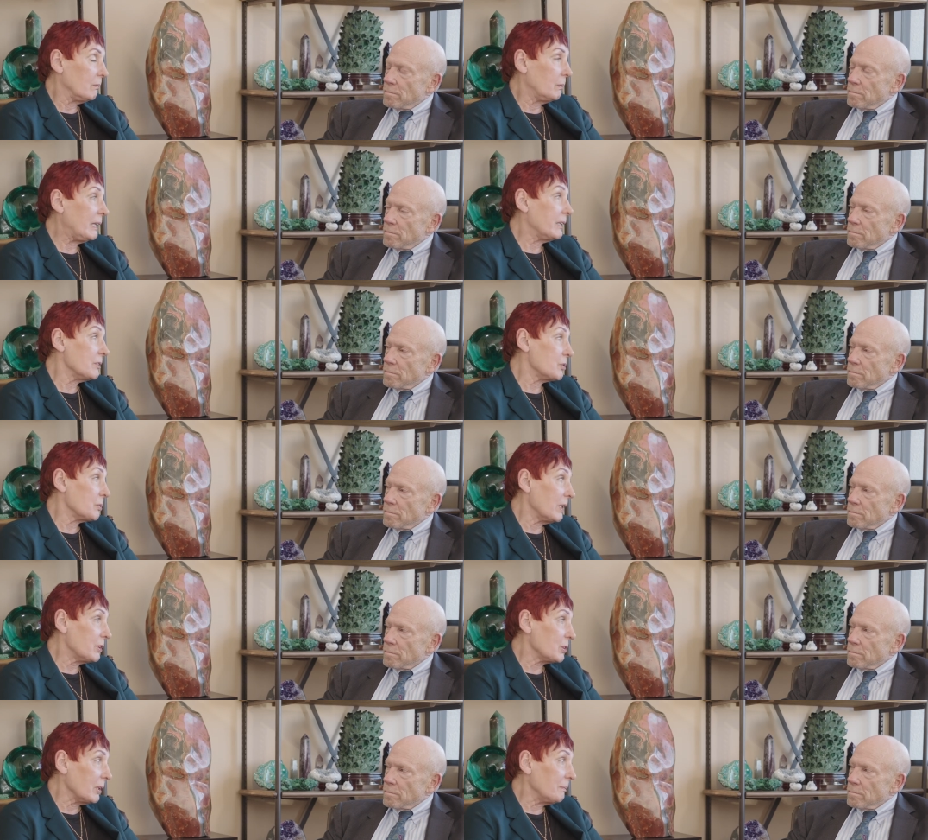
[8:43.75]

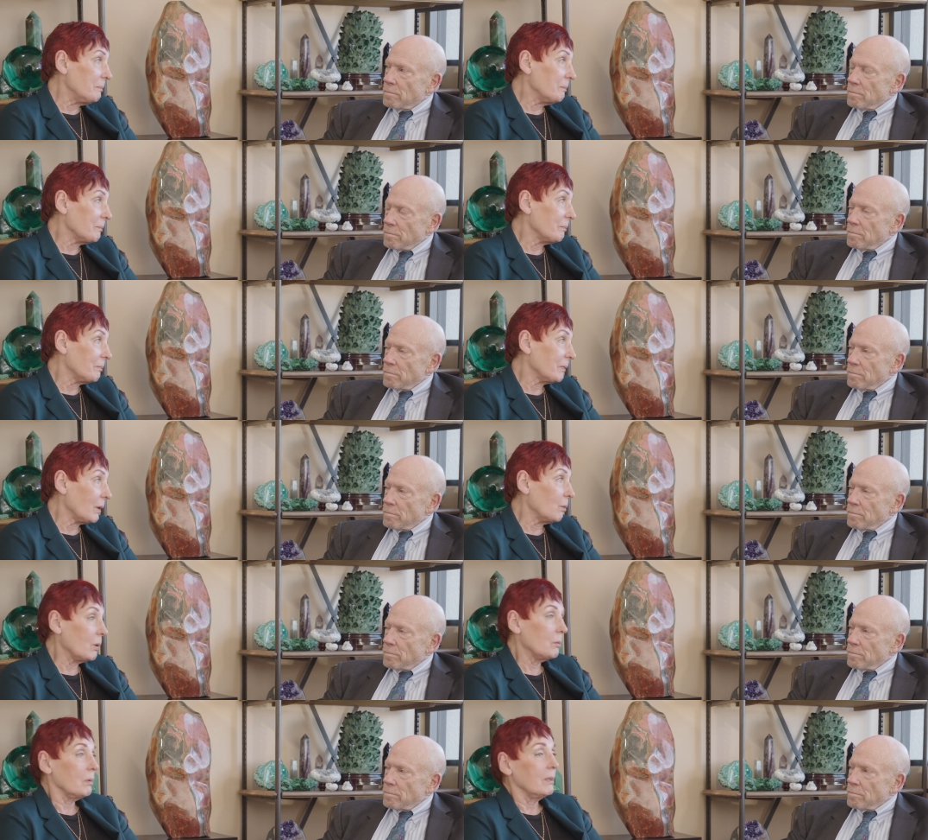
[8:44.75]
Speaker 1: reconstruction
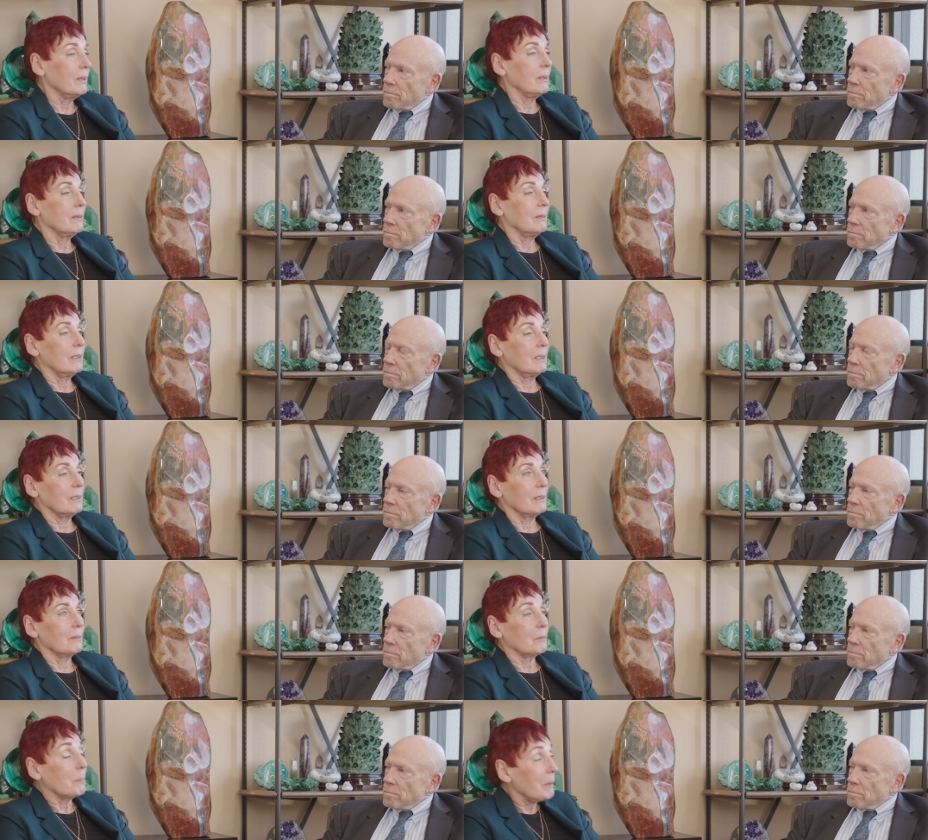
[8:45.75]
or
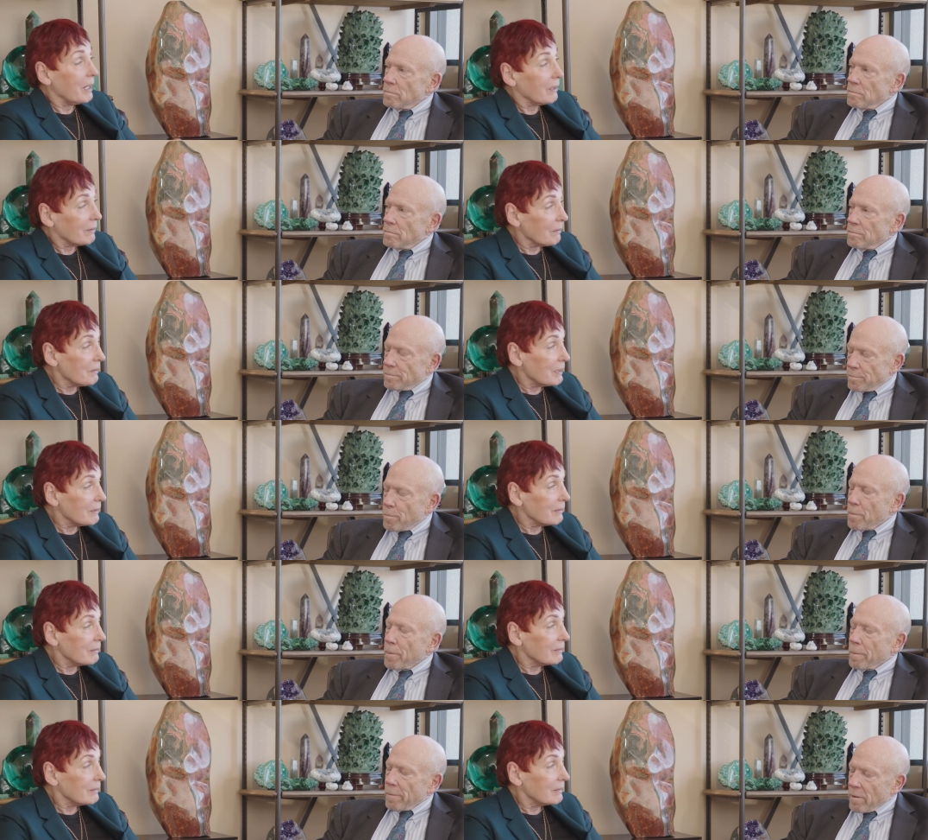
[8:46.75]
uh, repair of
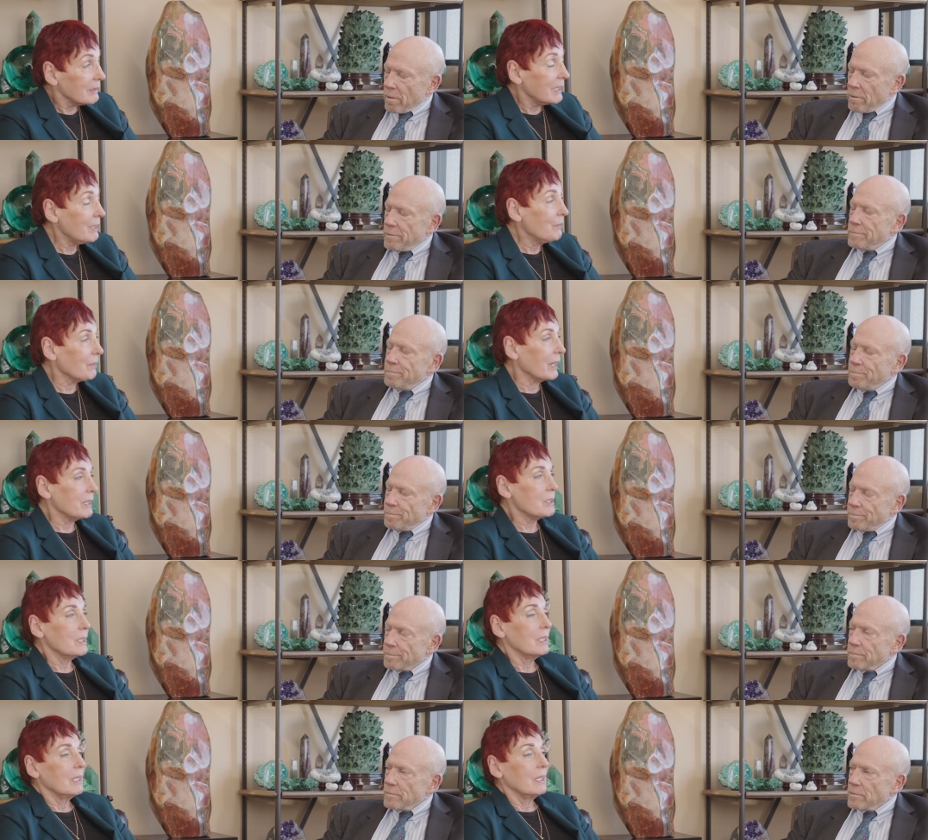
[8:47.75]
the
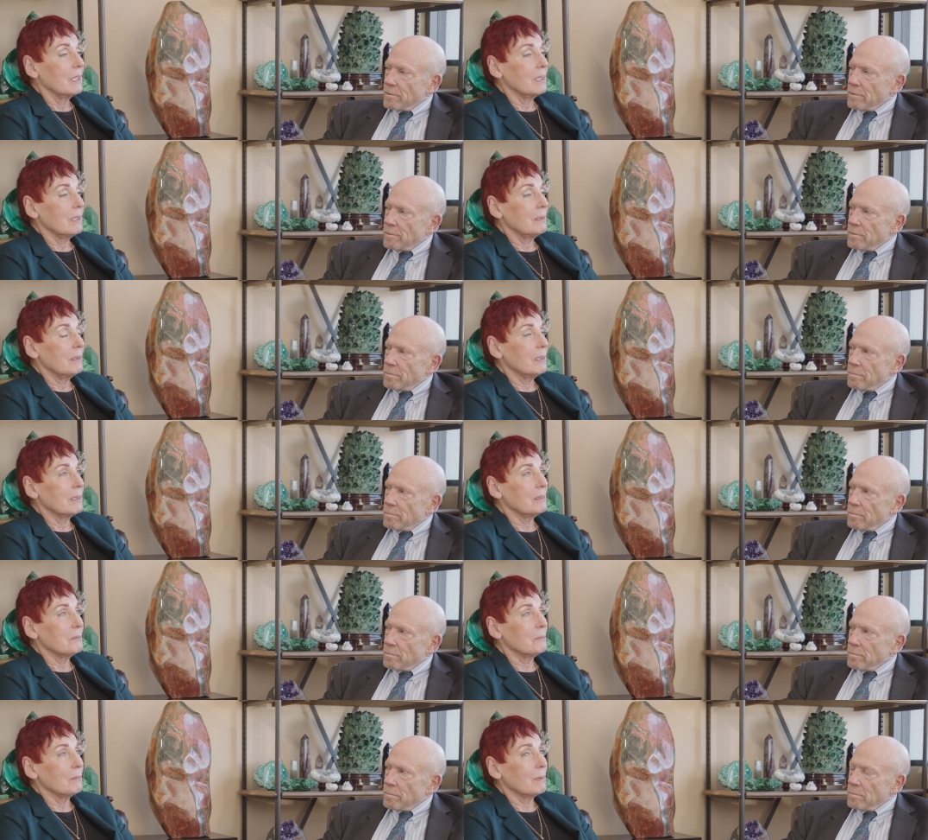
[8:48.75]
defect
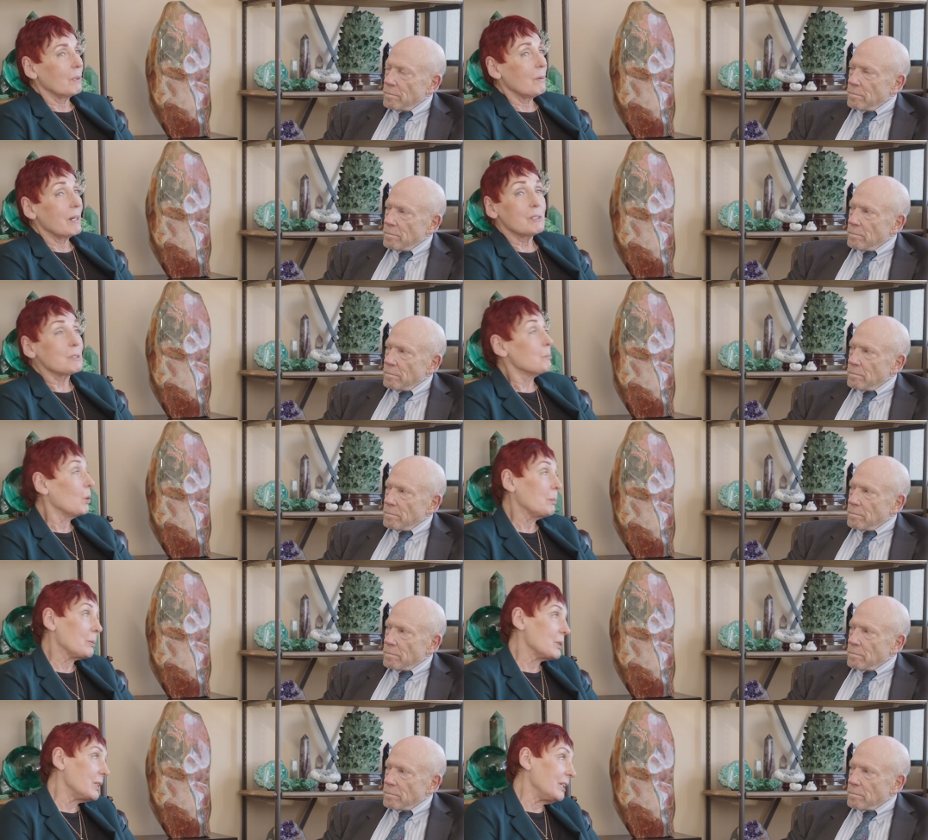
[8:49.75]
um, requires more
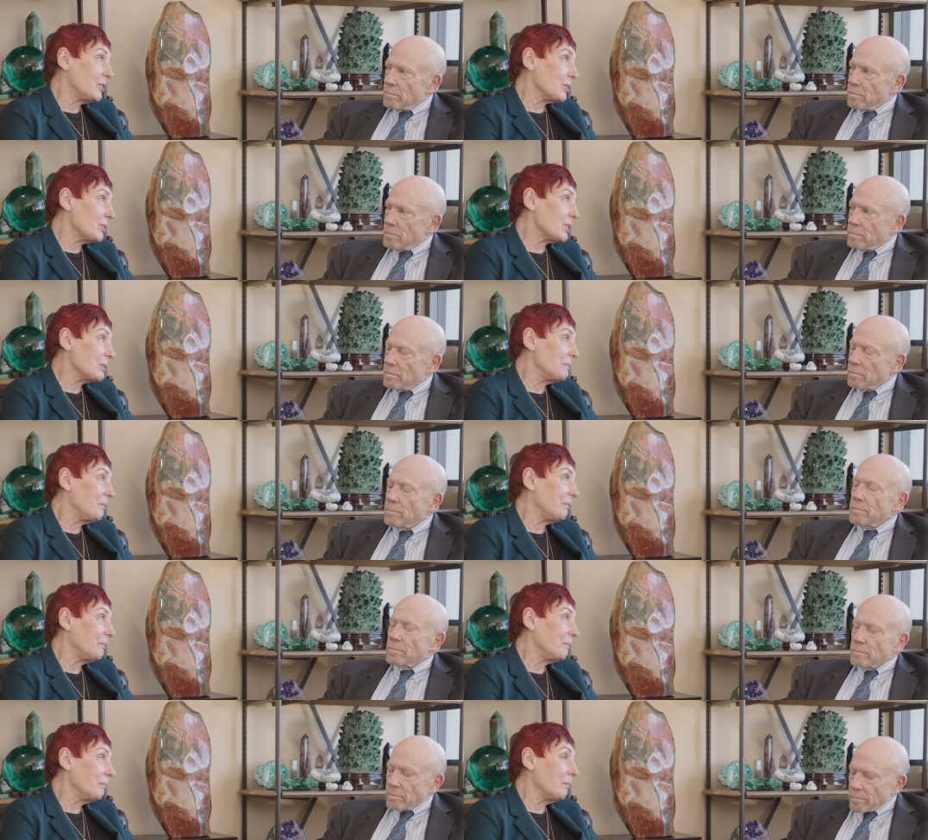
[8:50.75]
procedures,
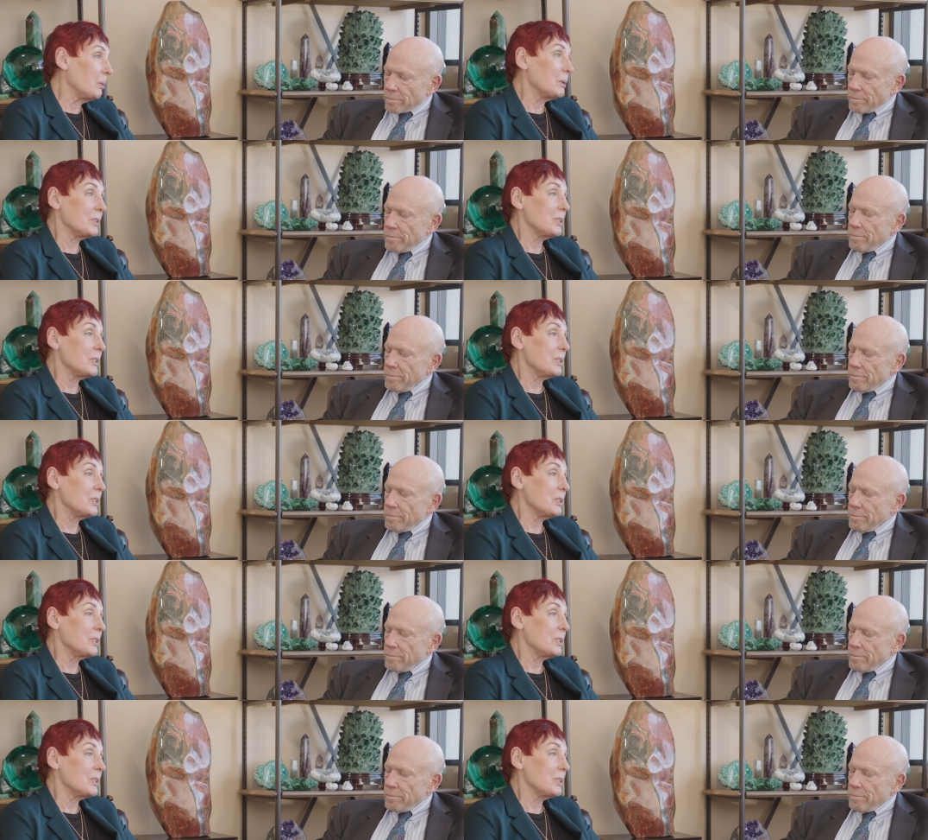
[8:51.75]
more